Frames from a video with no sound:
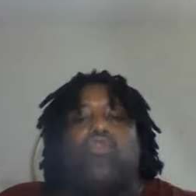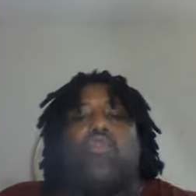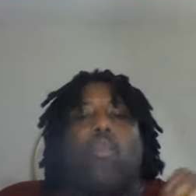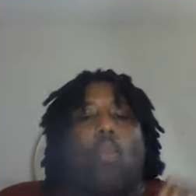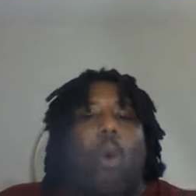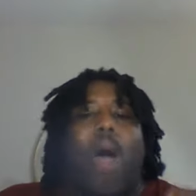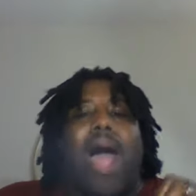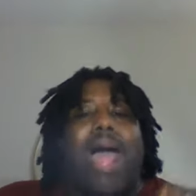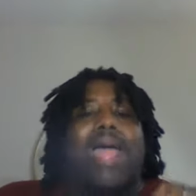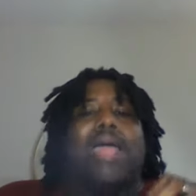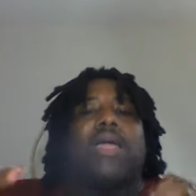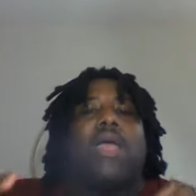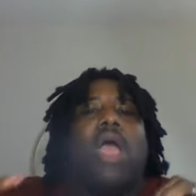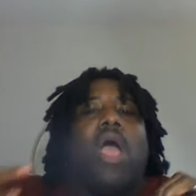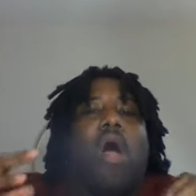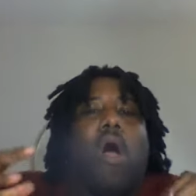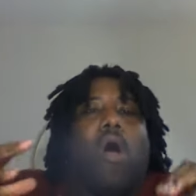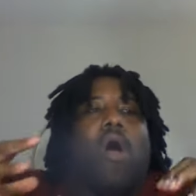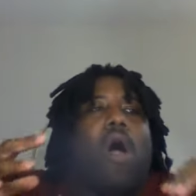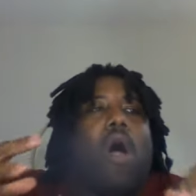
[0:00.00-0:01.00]
Why
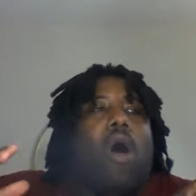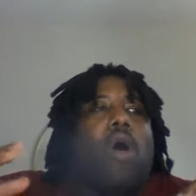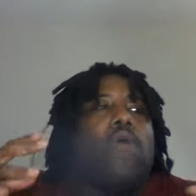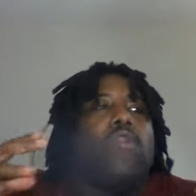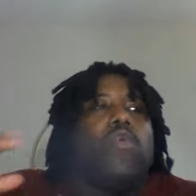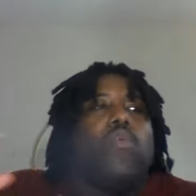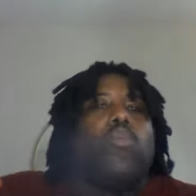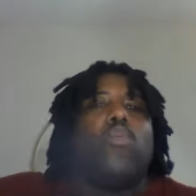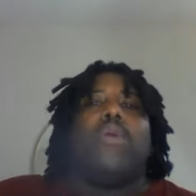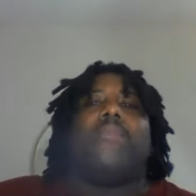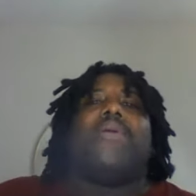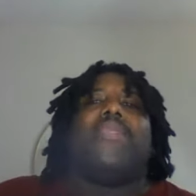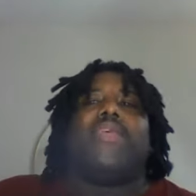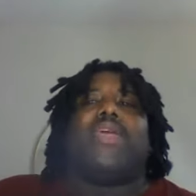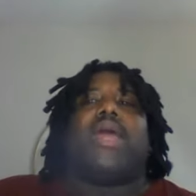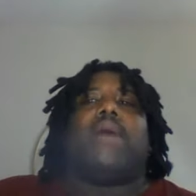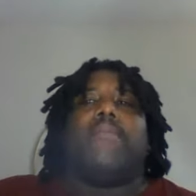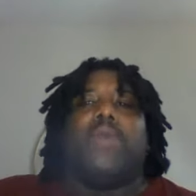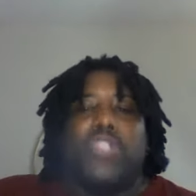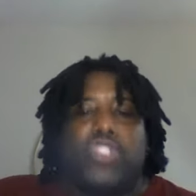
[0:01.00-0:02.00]
are all the women that
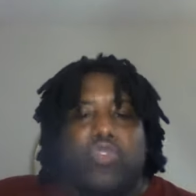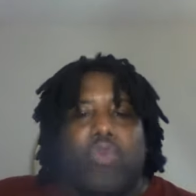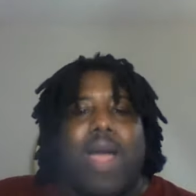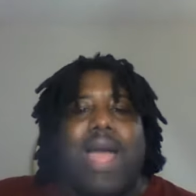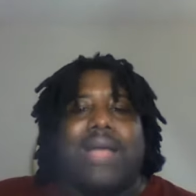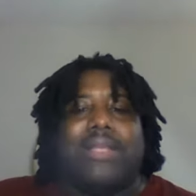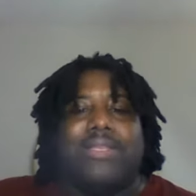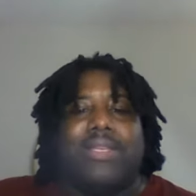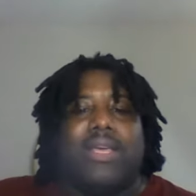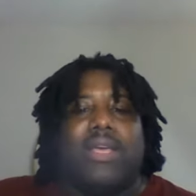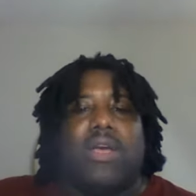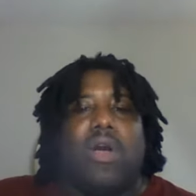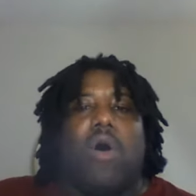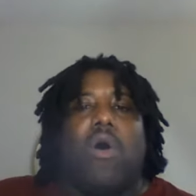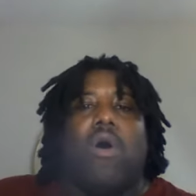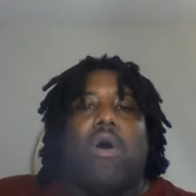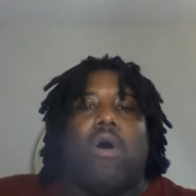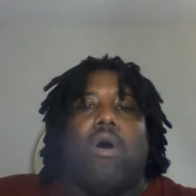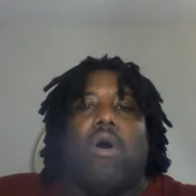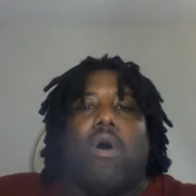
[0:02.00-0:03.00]
I'm attracting
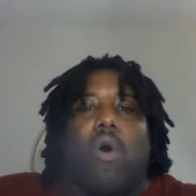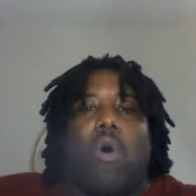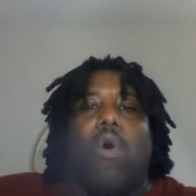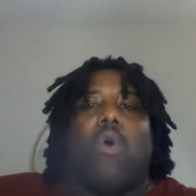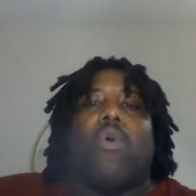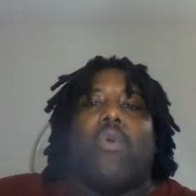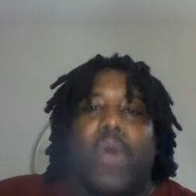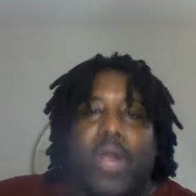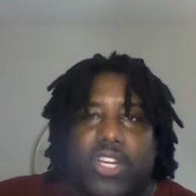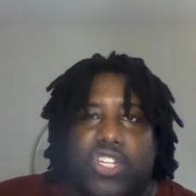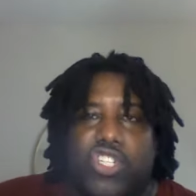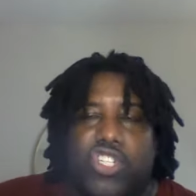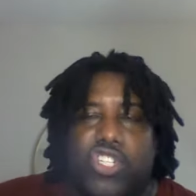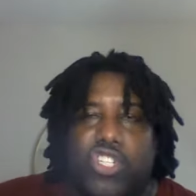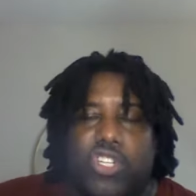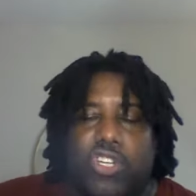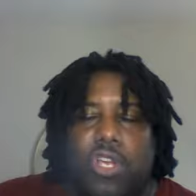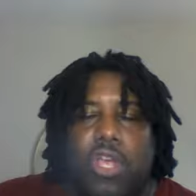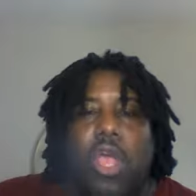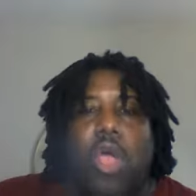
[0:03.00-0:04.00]
are whorish?